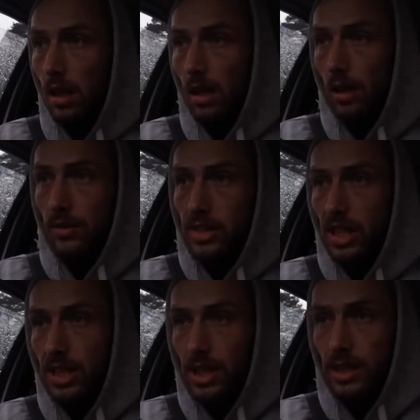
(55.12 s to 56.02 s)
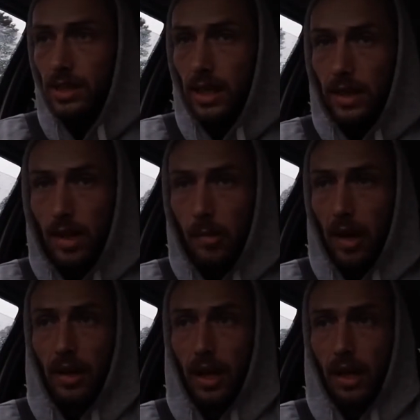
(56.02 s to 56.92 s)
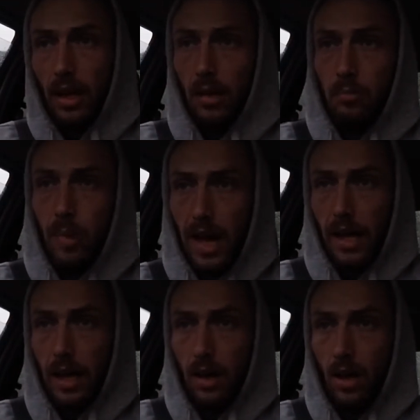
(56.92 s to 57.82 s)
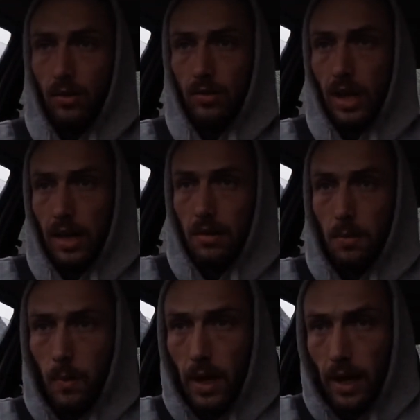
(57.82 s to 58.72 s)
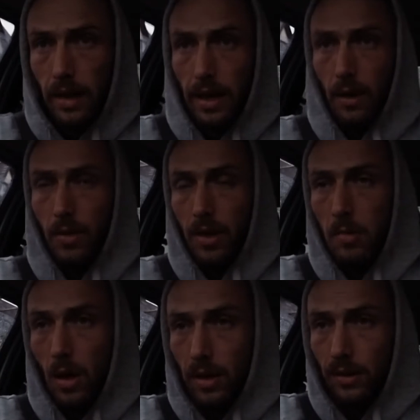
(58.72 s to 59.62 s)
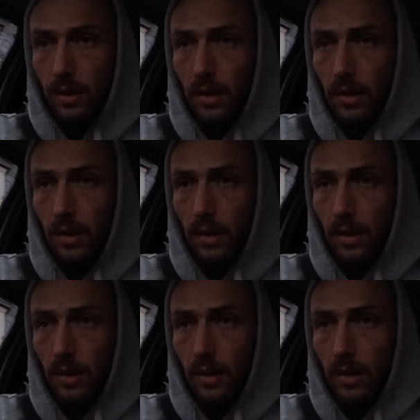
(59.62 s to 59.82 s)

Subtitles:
obviously she said about getting back in contact with Healthy Minds,